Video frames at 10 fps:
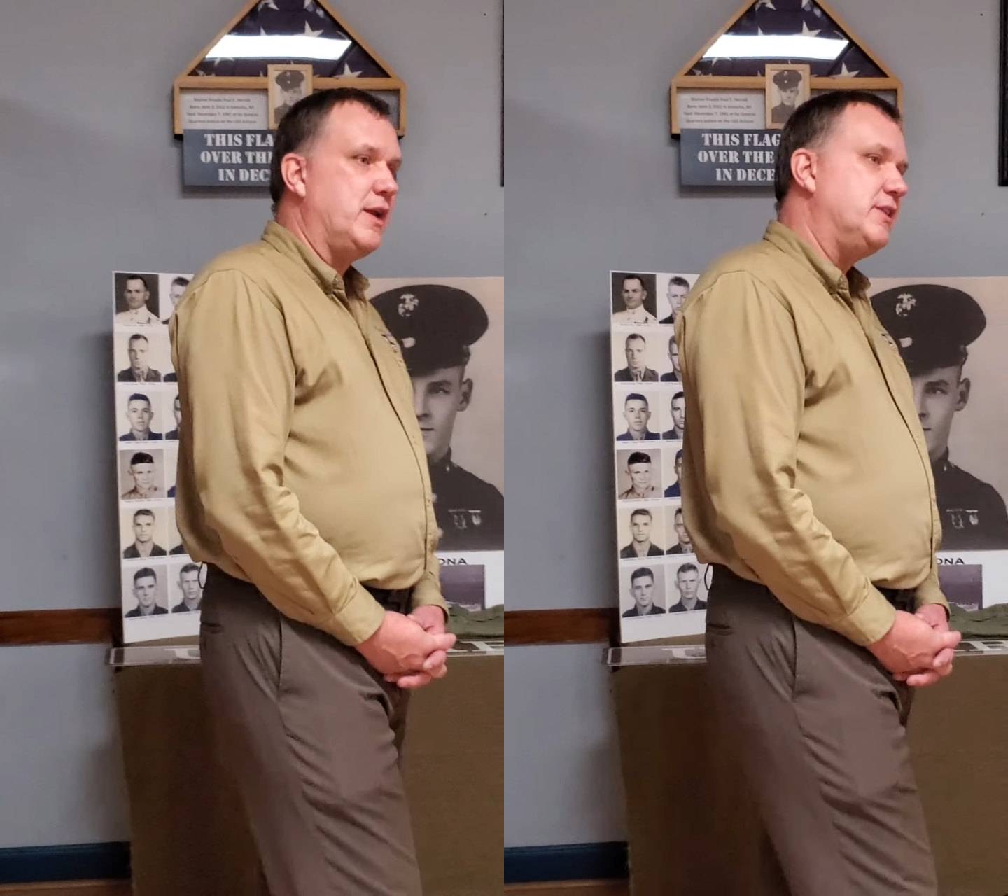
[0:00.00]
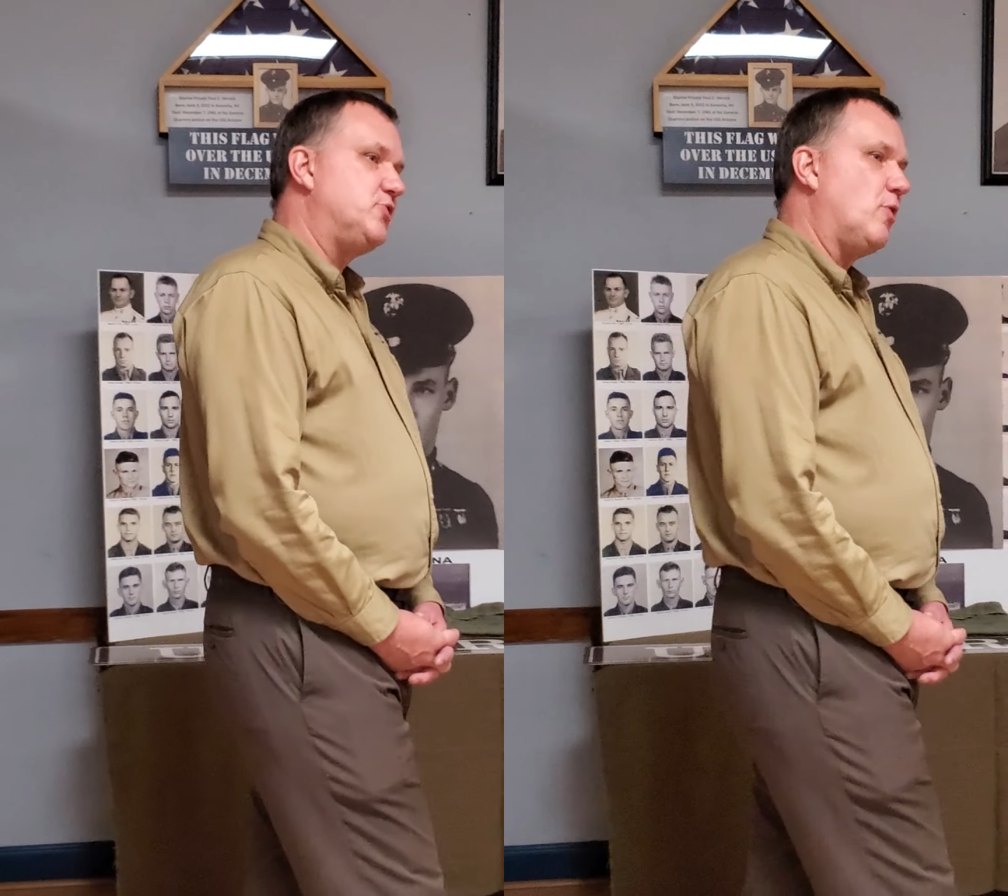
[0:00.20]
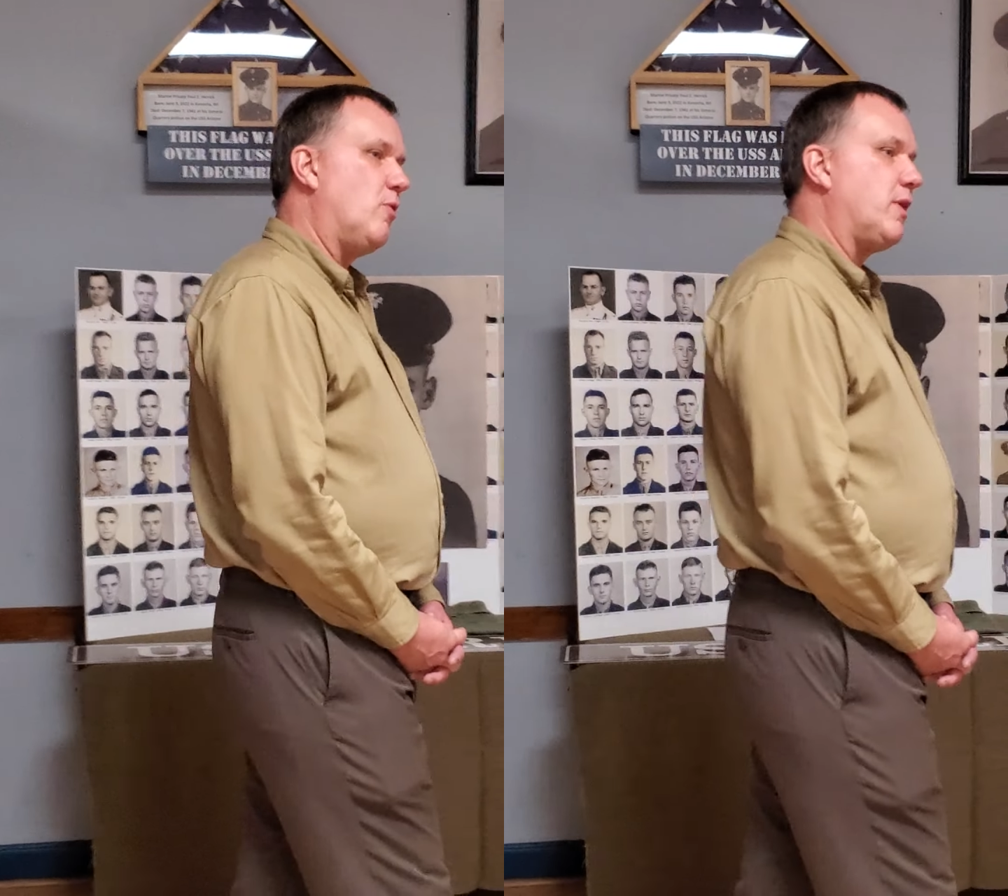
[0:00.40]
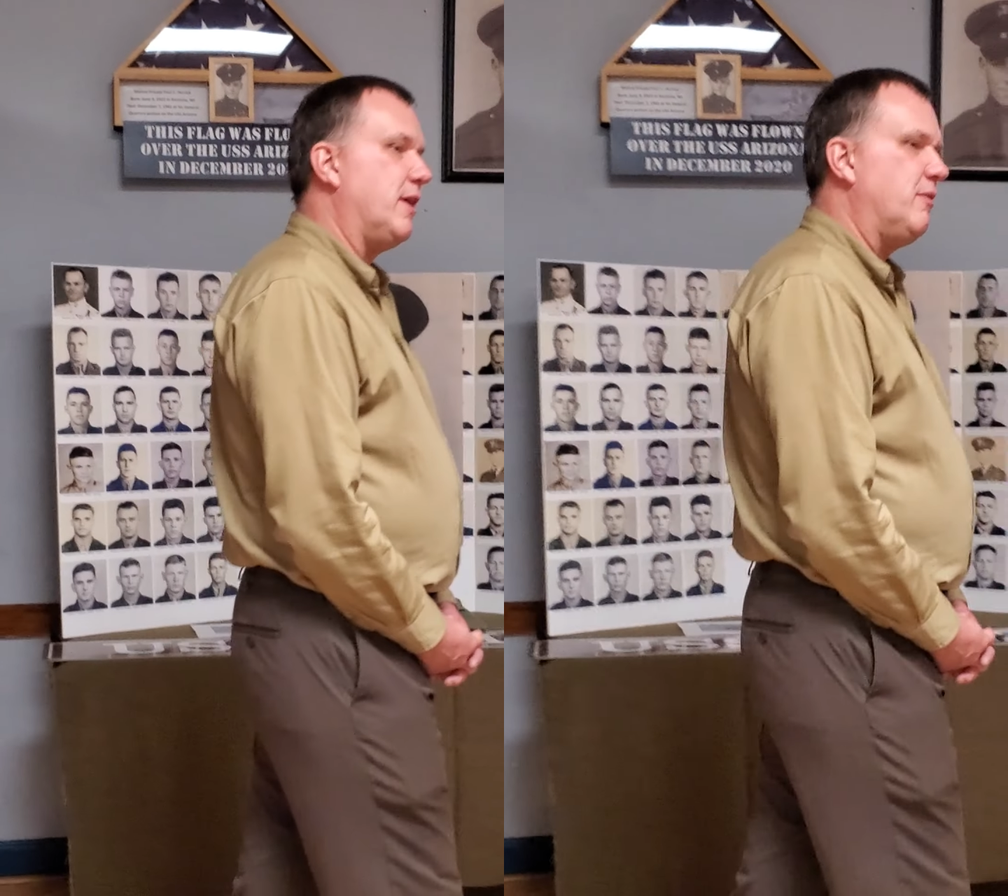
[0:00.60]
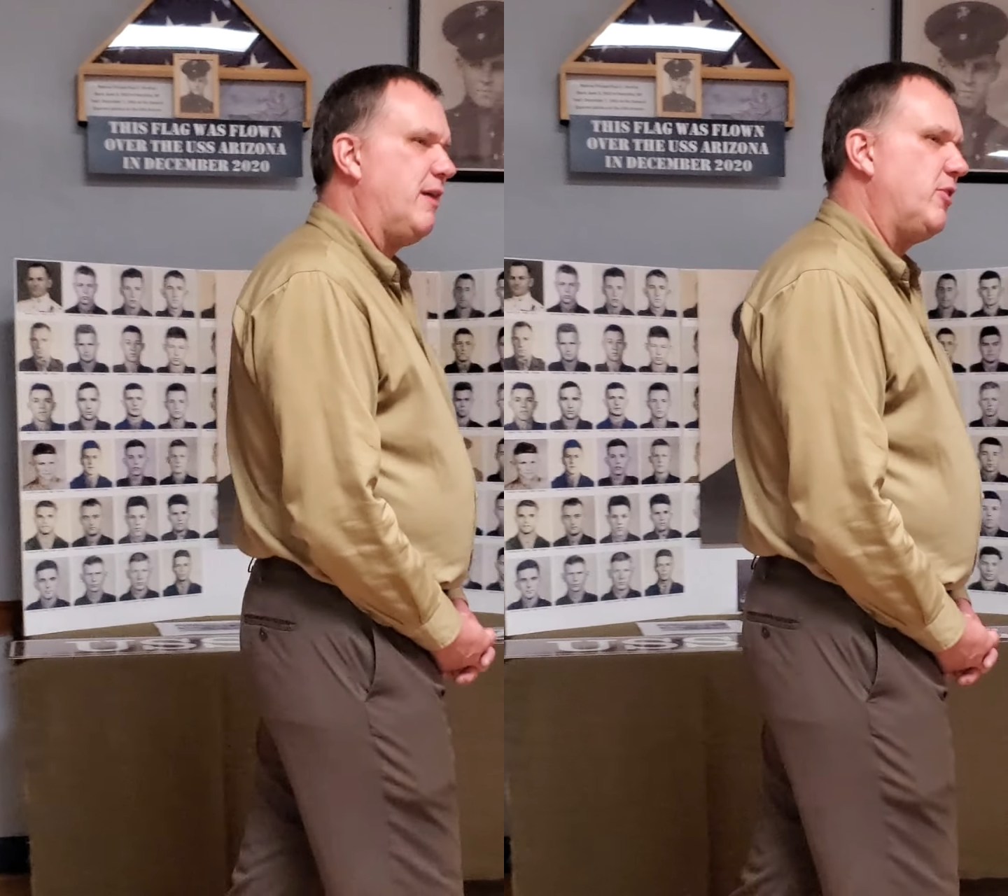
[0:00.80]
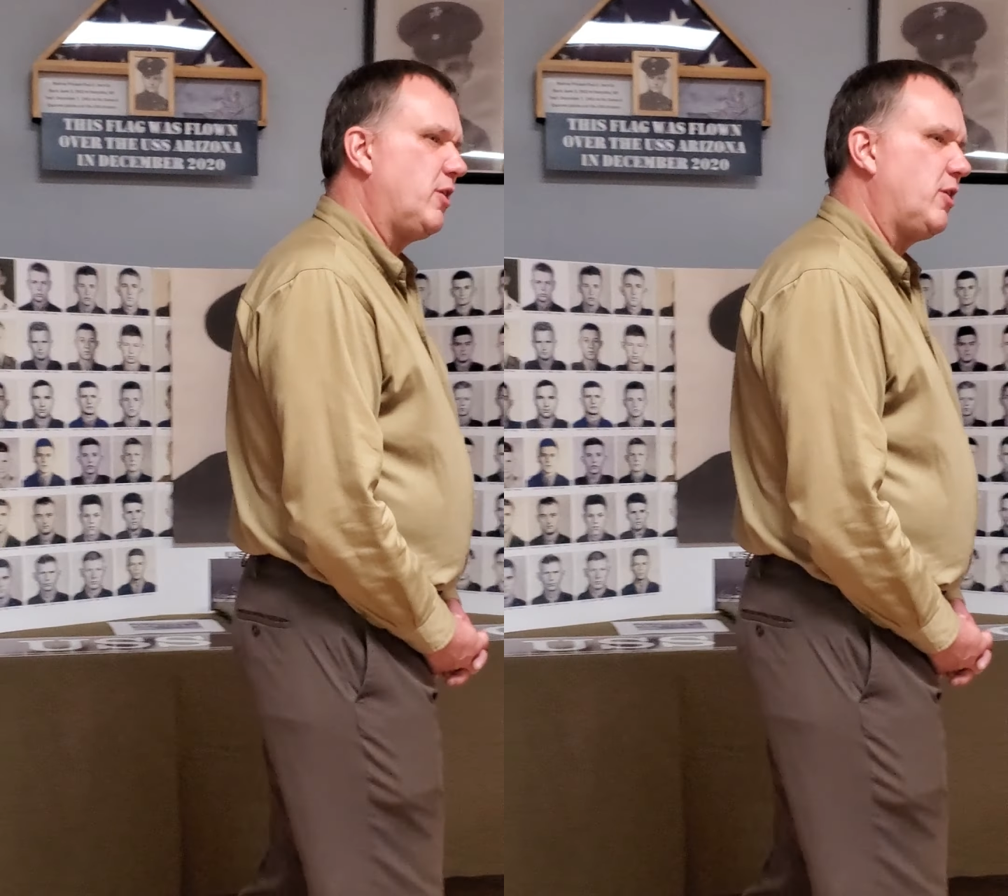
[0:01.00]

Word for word: and joking. They were having a